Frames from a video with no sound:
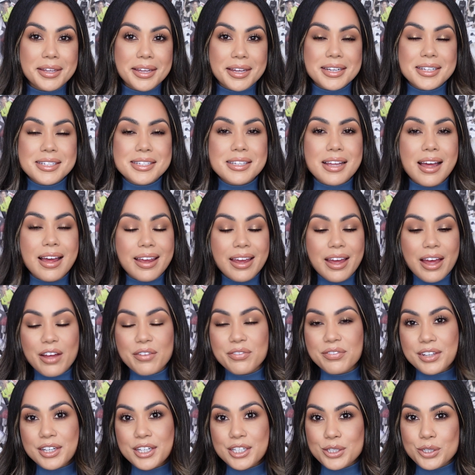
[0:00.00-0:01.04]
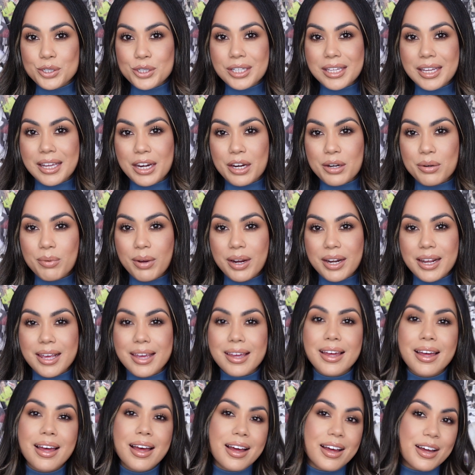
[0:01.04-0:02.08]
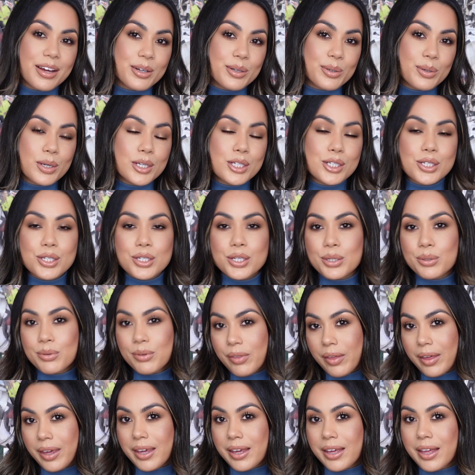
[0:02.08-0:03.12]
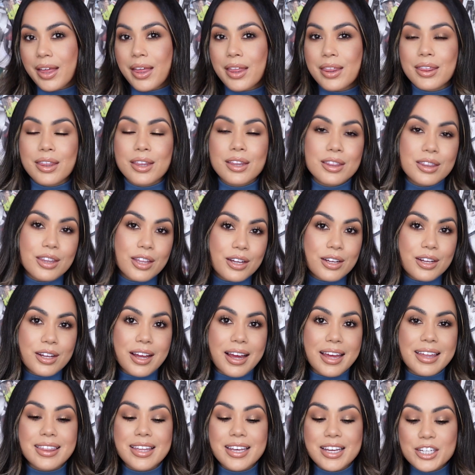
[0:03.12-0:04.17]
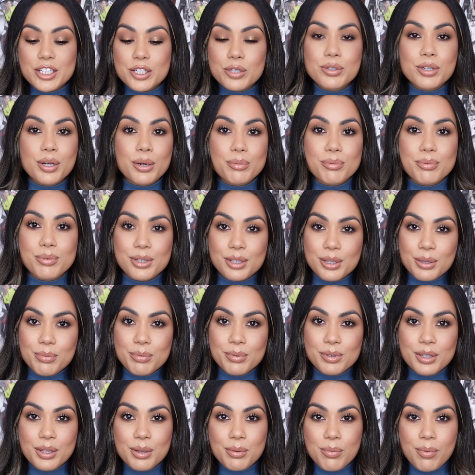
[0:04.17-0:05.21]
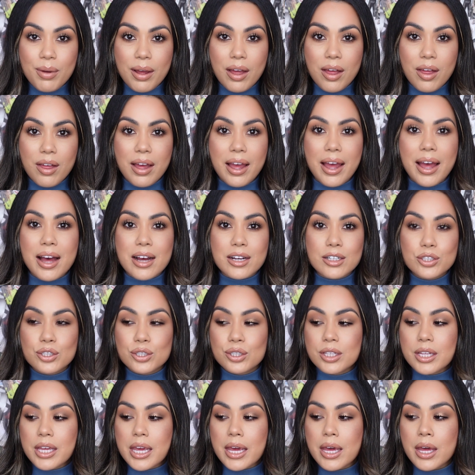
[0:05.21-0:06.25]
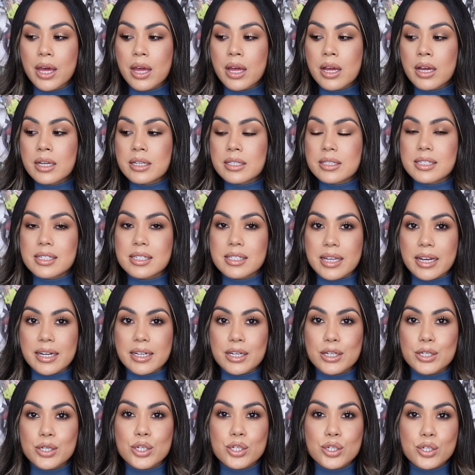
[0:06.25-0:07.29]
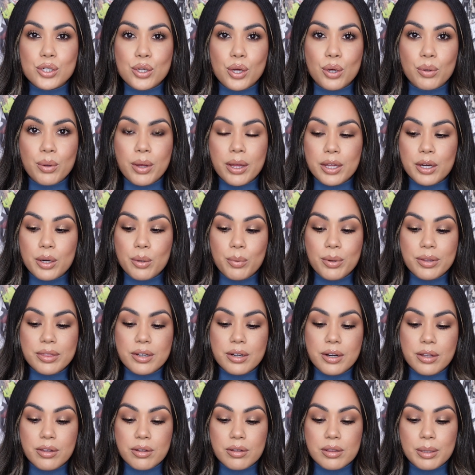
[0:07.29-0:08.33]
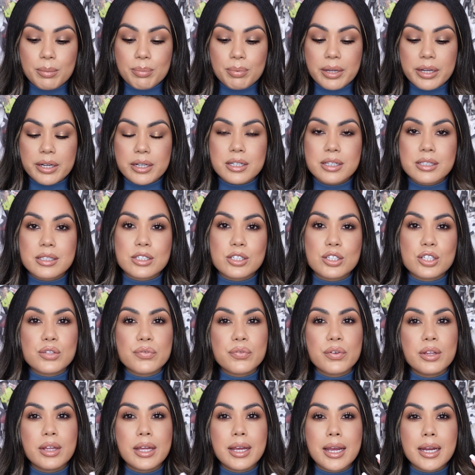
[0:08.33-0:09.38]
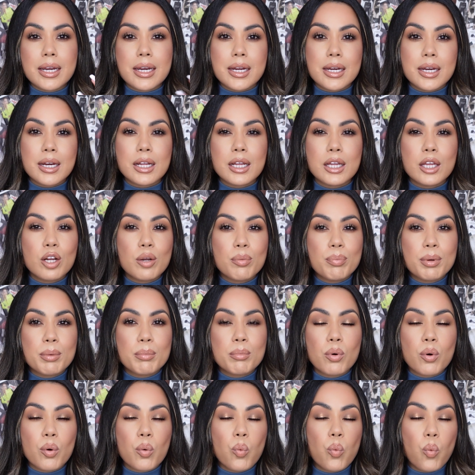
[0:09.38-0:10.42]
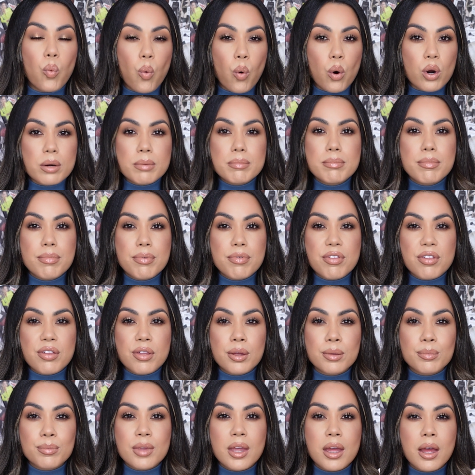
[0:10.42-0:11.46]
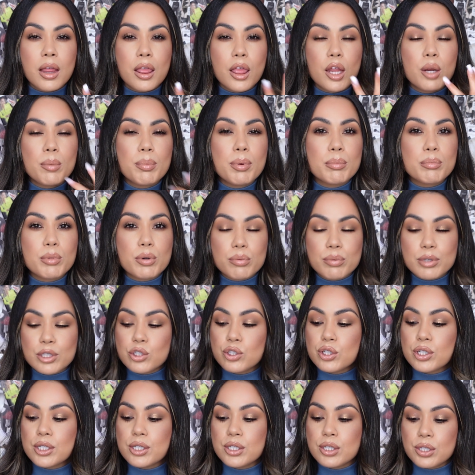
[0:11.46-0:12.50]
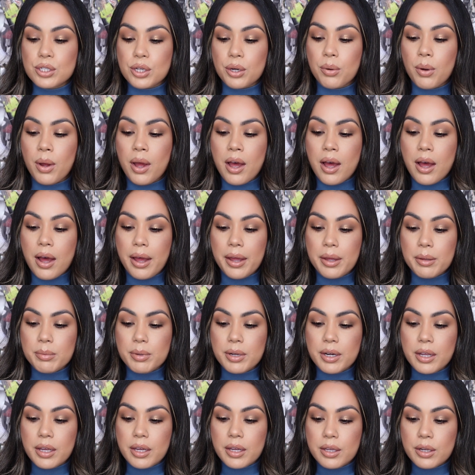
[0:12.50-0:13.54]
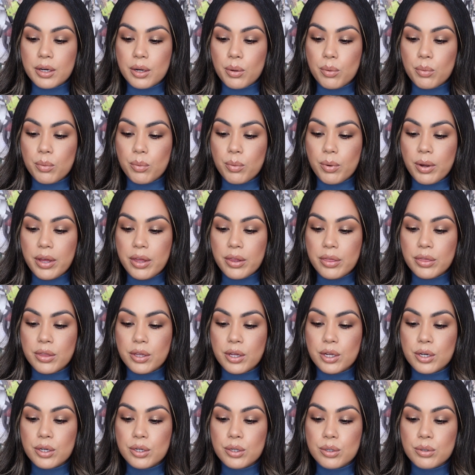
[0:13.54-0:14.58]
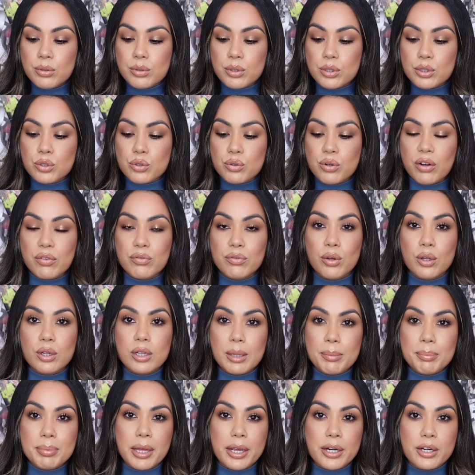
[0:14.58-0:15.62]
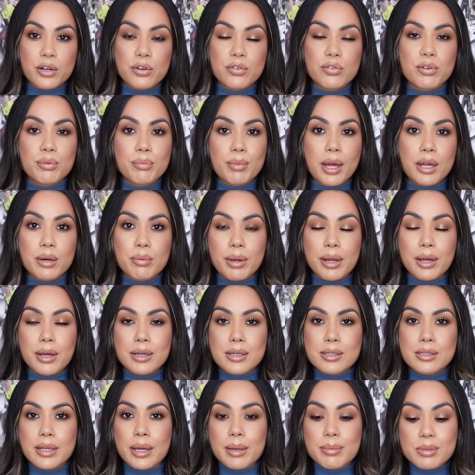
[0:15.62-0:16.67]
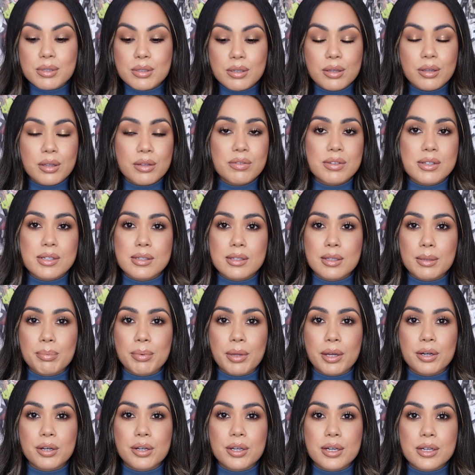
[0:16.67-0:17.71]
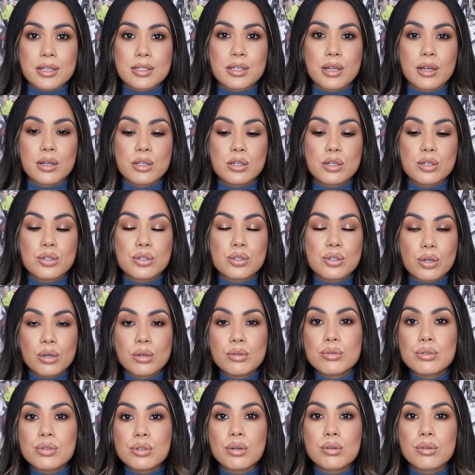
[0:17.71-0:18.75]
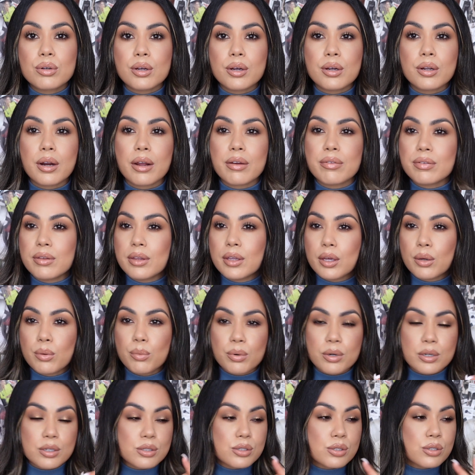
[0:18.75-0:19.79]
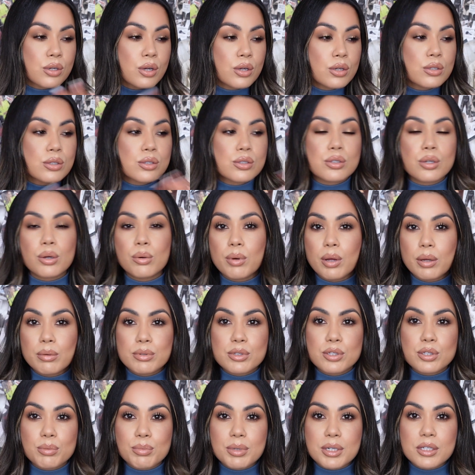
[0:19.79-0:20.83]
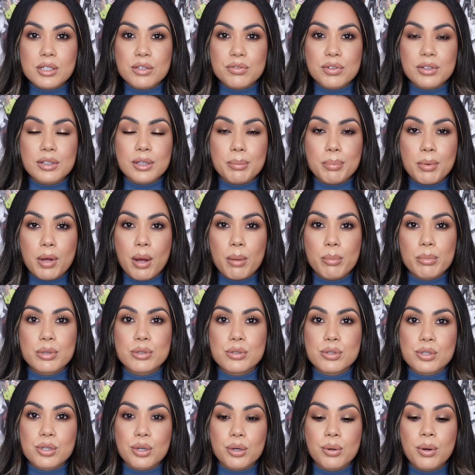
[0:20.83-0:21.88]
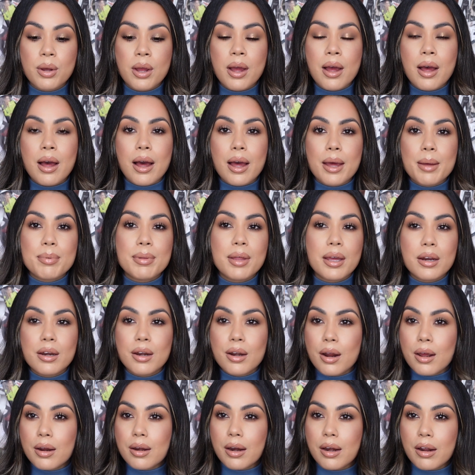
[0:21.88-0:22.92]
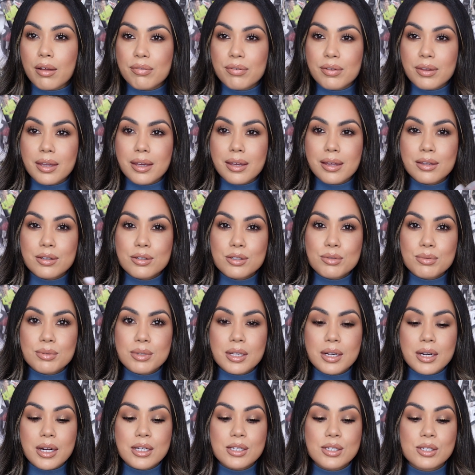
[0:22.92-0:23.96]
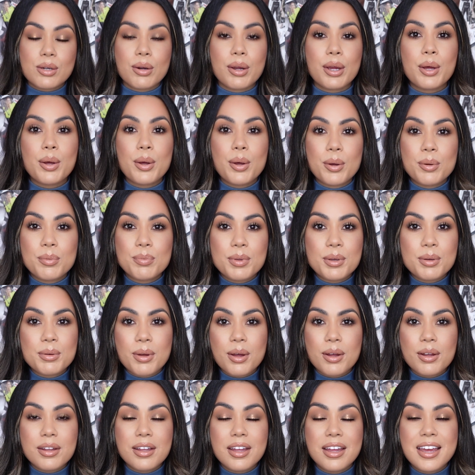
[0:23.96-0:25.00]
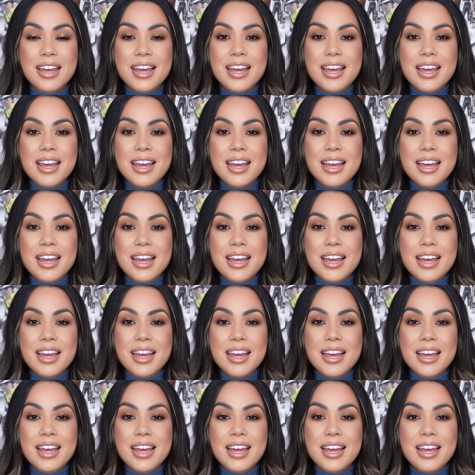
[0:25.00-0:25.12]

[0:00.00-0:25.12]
guys, I have finished getting ready. How do you like the look? I think it turned out really, really well. I actually decided to go in with another lip liner because I just felt like I needed a little bit more warmth, a little bit more richness. So I went in with the Nude Truffle Lip Liner from NYX. I absolutely love this lip liner, you guys. It is so, so good. I feel like it works so well with so many different lip combos. So I applied it on and I feel like it looks really nice. So I hope you all